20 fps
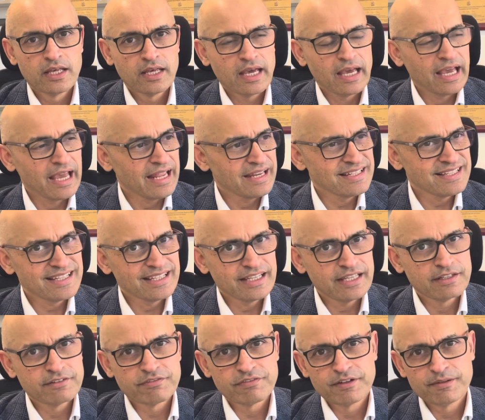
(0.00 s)

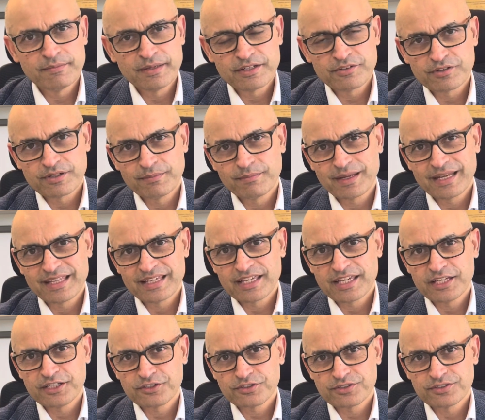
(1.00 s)
anti-inflammatory
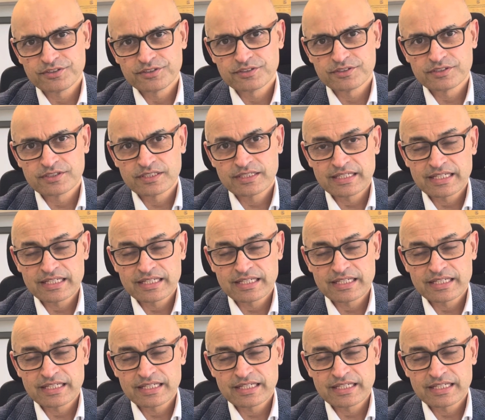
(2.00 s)
medications